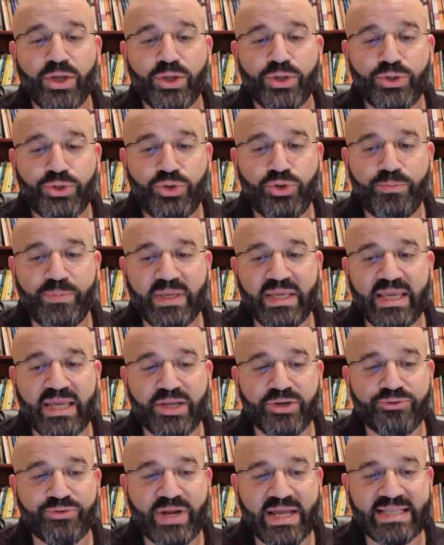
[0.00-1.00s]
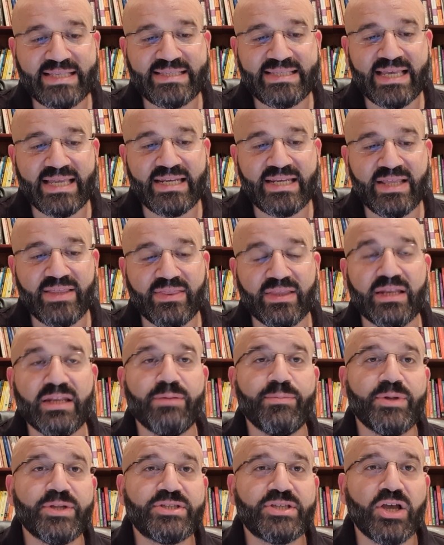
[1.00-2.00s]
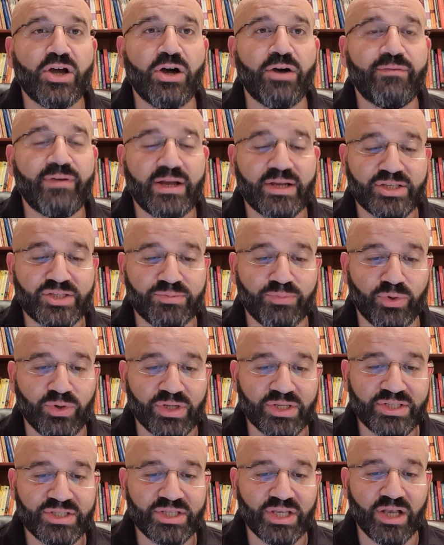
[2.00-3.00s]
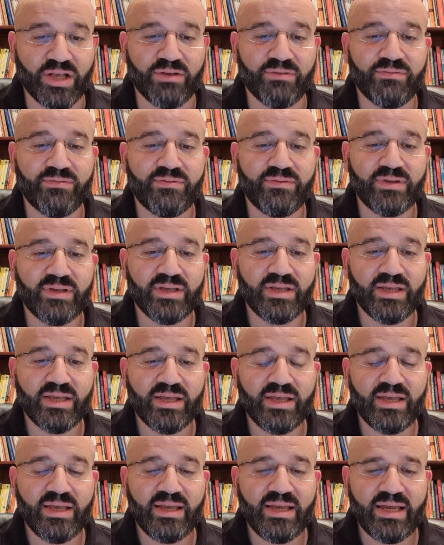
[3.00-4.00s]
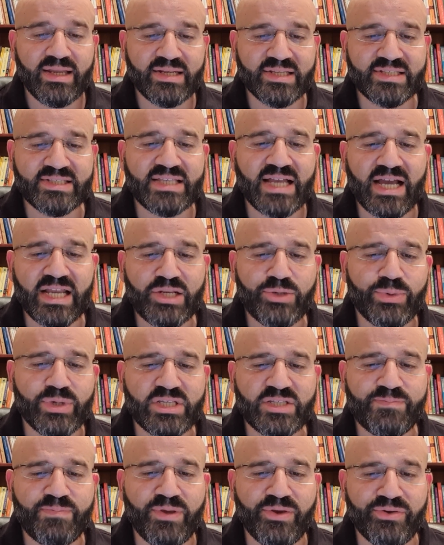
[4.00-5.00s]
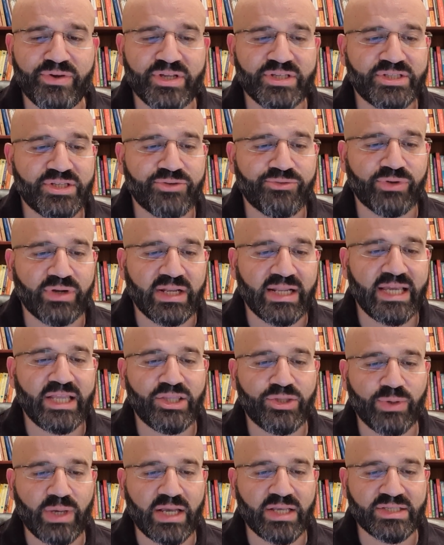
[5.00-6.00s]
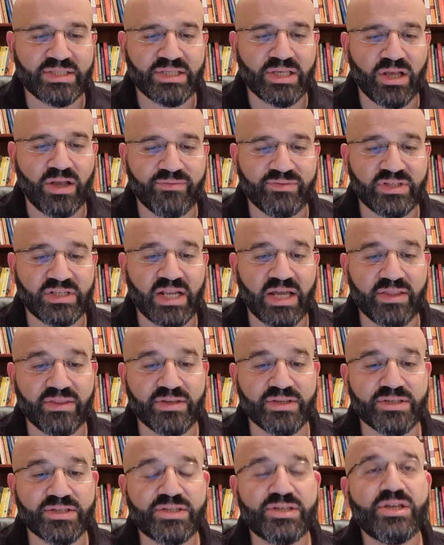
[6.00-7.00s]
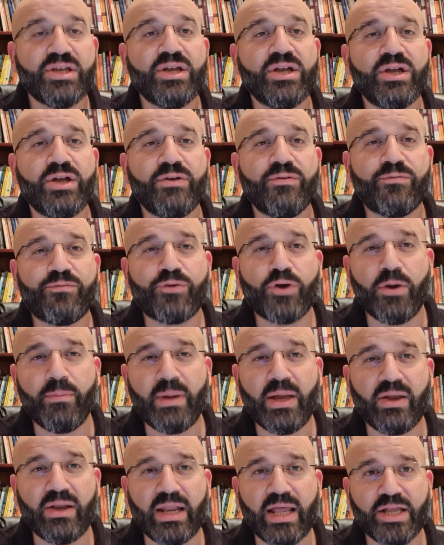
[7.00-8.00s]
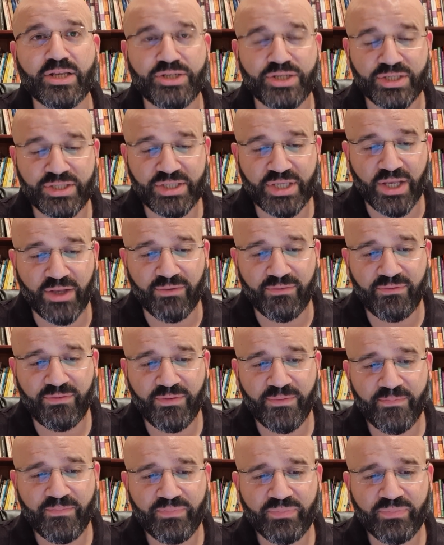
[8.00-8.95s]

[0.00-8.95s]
to begin transcending the limits of our smaller self and to start to experience and relate to ourselves and others from our larger self.